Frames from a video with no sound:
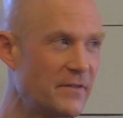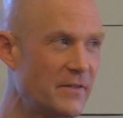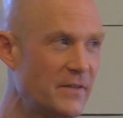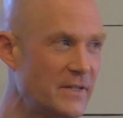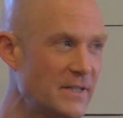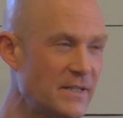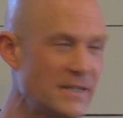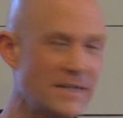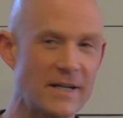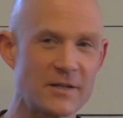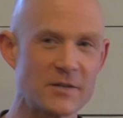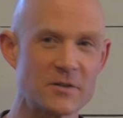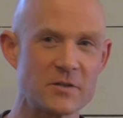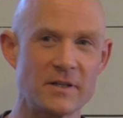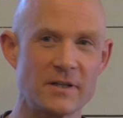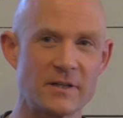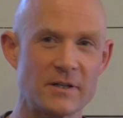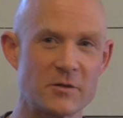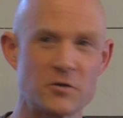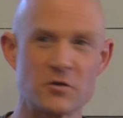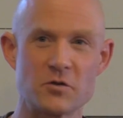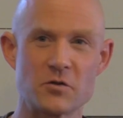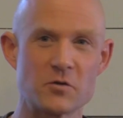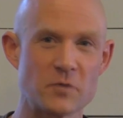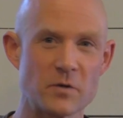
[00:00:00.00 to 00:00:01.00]
This is actually
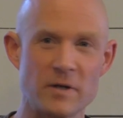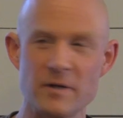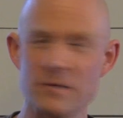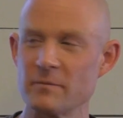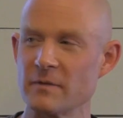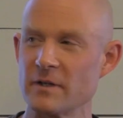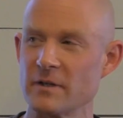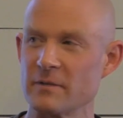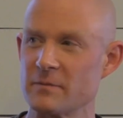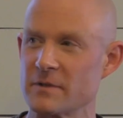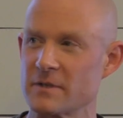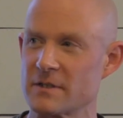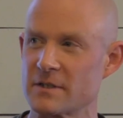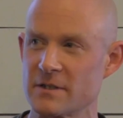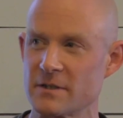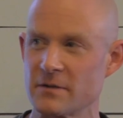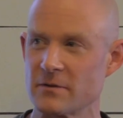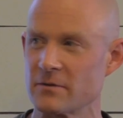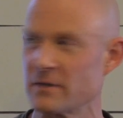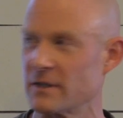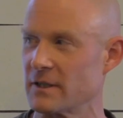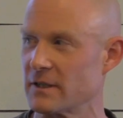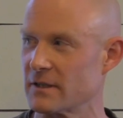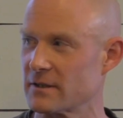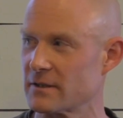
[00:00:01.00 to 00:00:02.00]
extremely
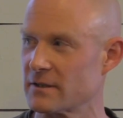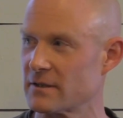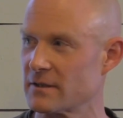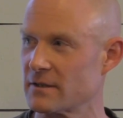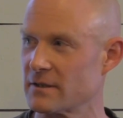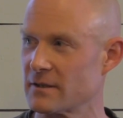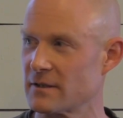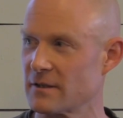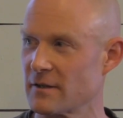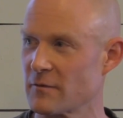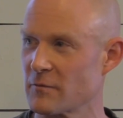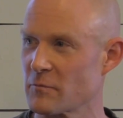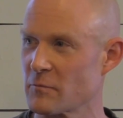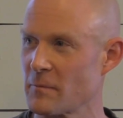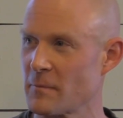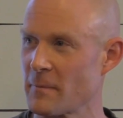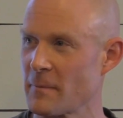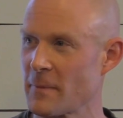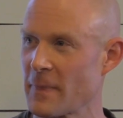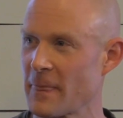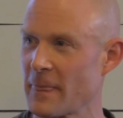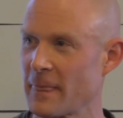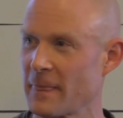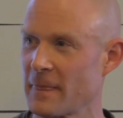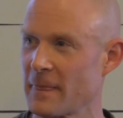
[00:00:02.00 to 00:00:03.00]
mysterious.
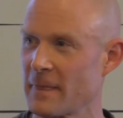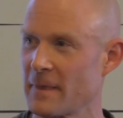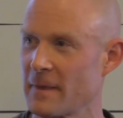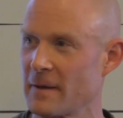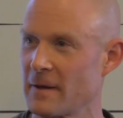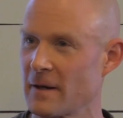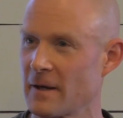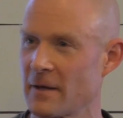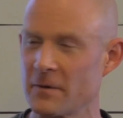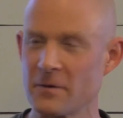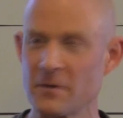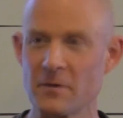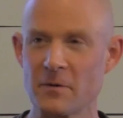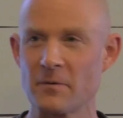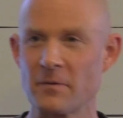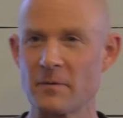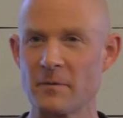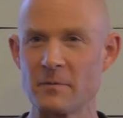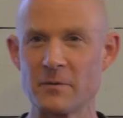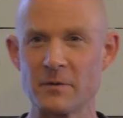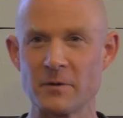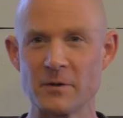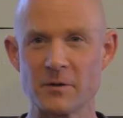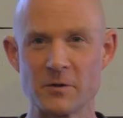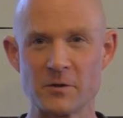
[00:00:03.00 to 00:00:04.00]
I don't know
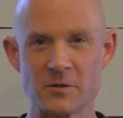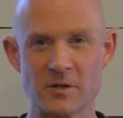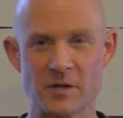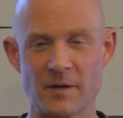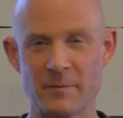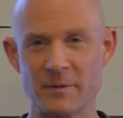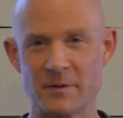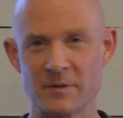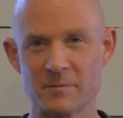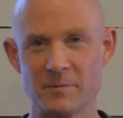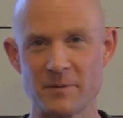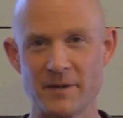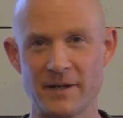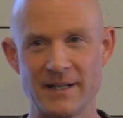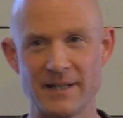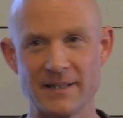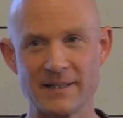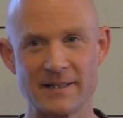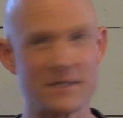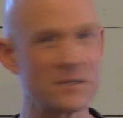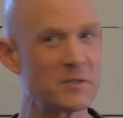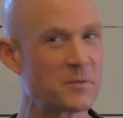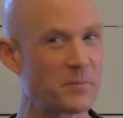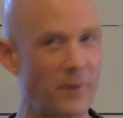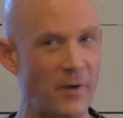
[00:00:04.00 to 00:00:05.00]
if I'm doing a good job
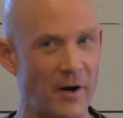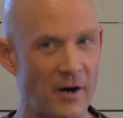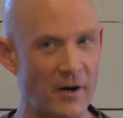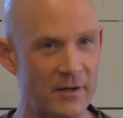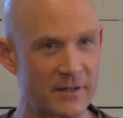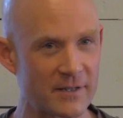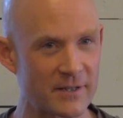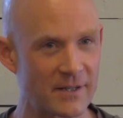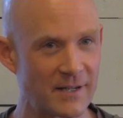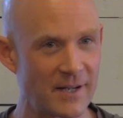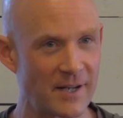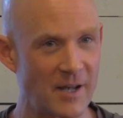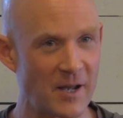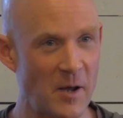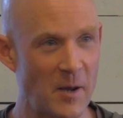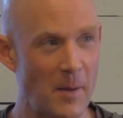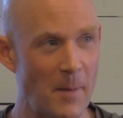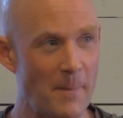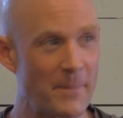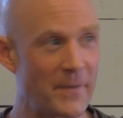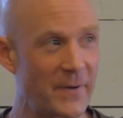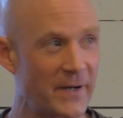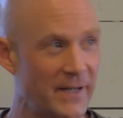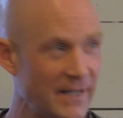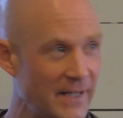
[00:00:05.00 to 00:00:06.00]
explaining this part,
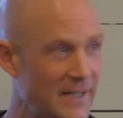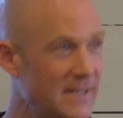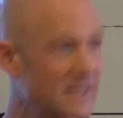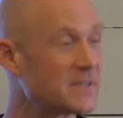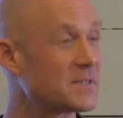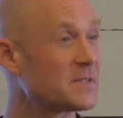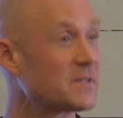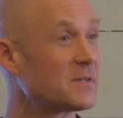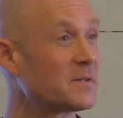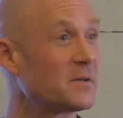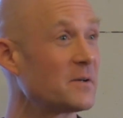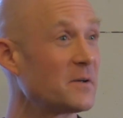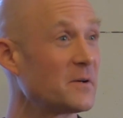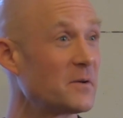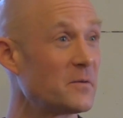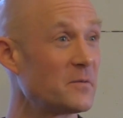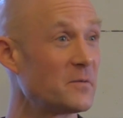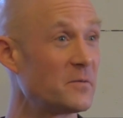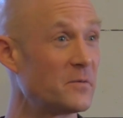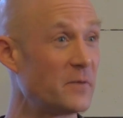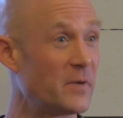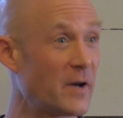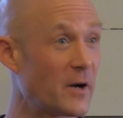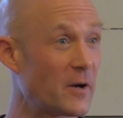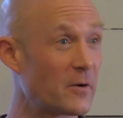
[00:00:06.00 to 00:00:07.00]
but it is
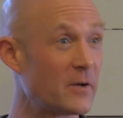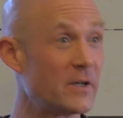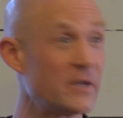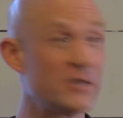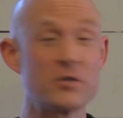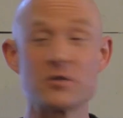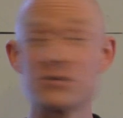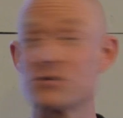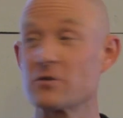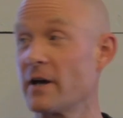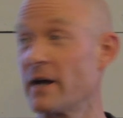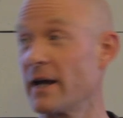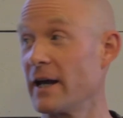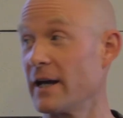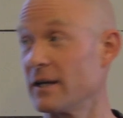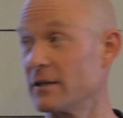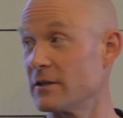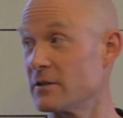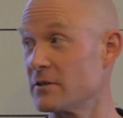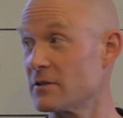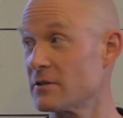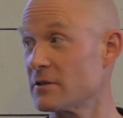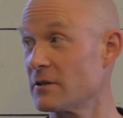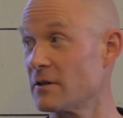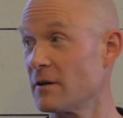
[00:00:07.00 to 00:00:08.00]
very
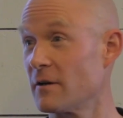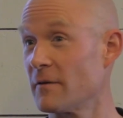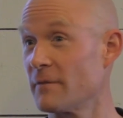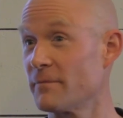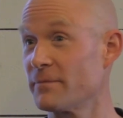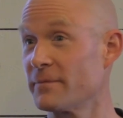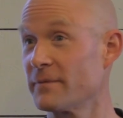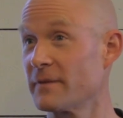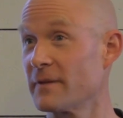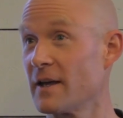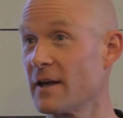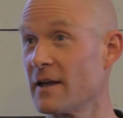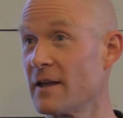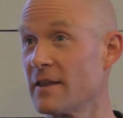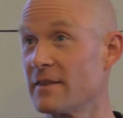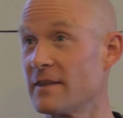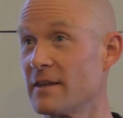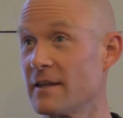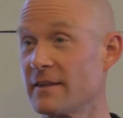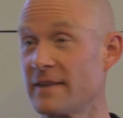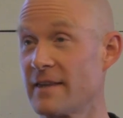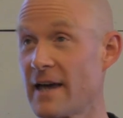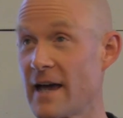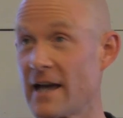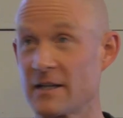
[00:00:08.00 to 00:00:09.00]
strange
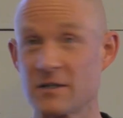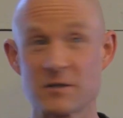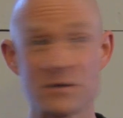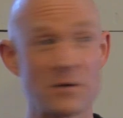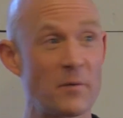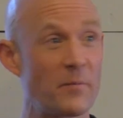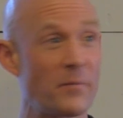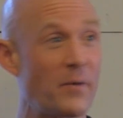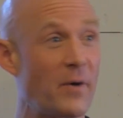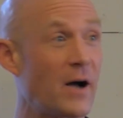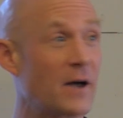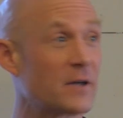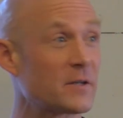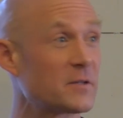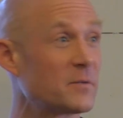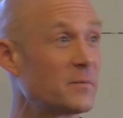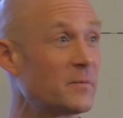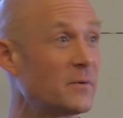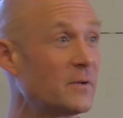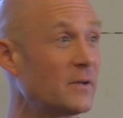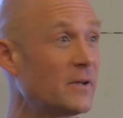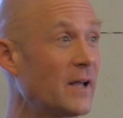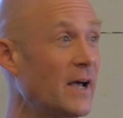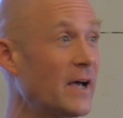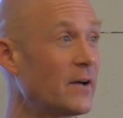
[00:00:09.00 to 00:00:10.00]
that that's
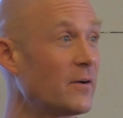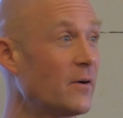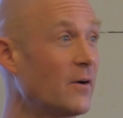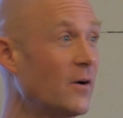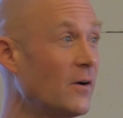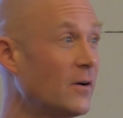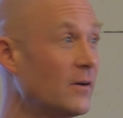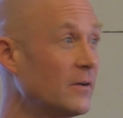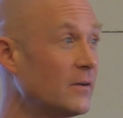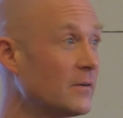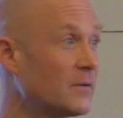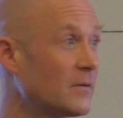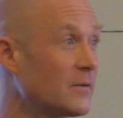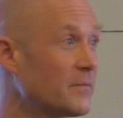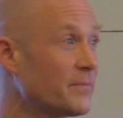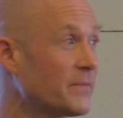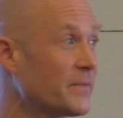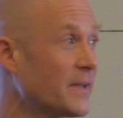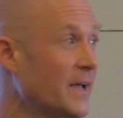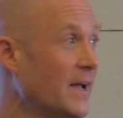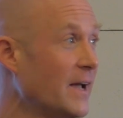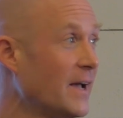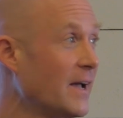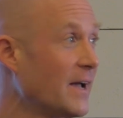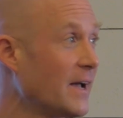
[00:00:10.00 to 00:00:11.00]
possible at all.
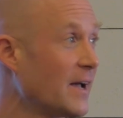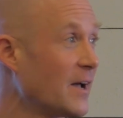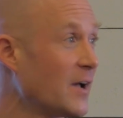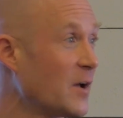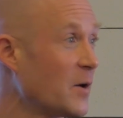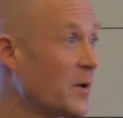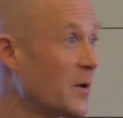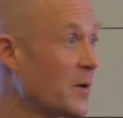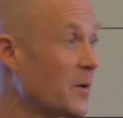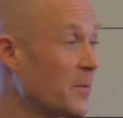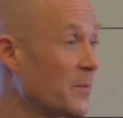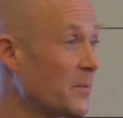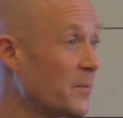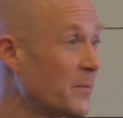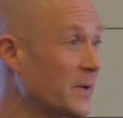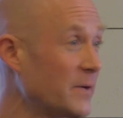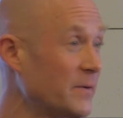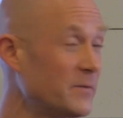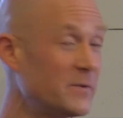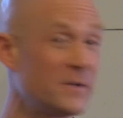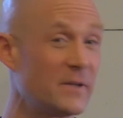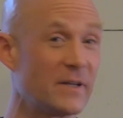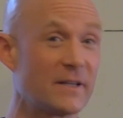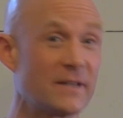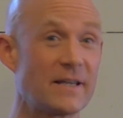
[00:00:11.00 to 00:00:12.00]

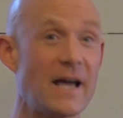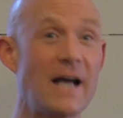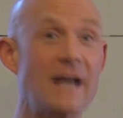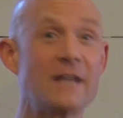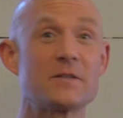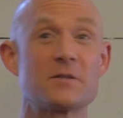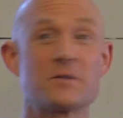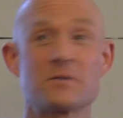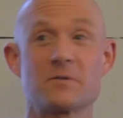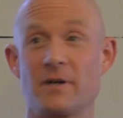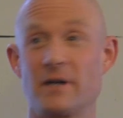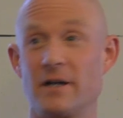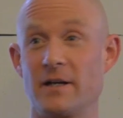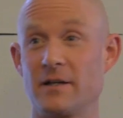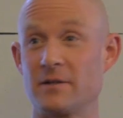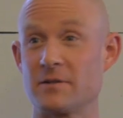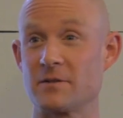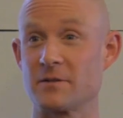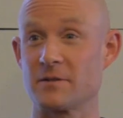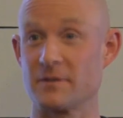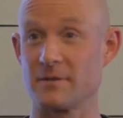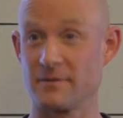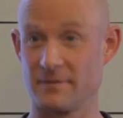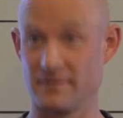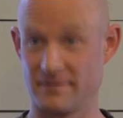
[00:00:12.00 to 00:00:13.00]
But if you think that's
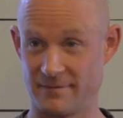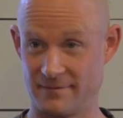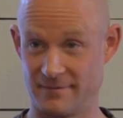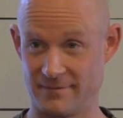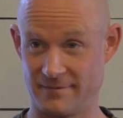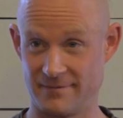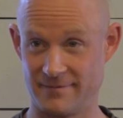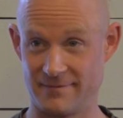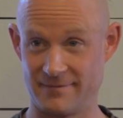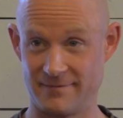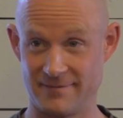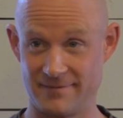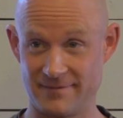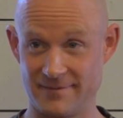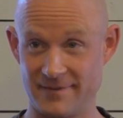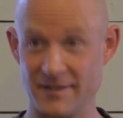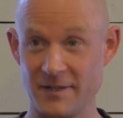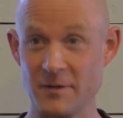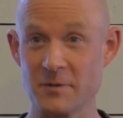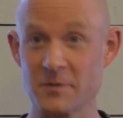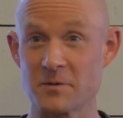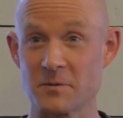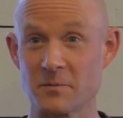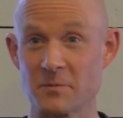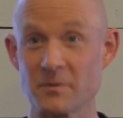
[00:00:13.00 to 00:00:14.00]
strange,
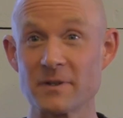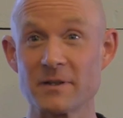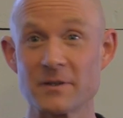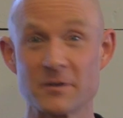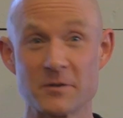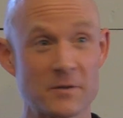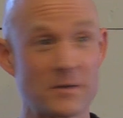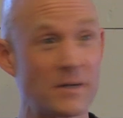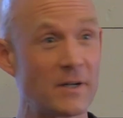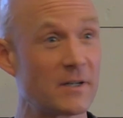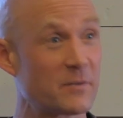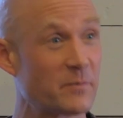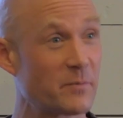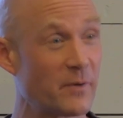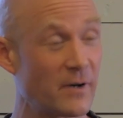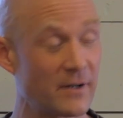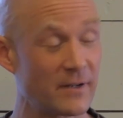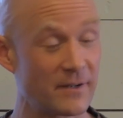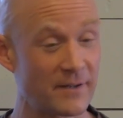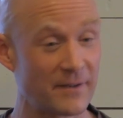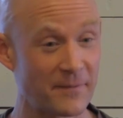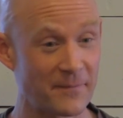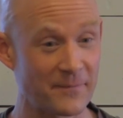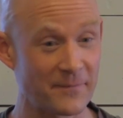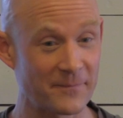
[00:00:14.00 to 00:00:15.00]
here's the really strange
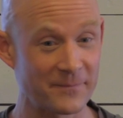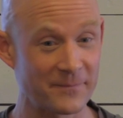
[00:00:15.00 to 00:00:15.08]
part.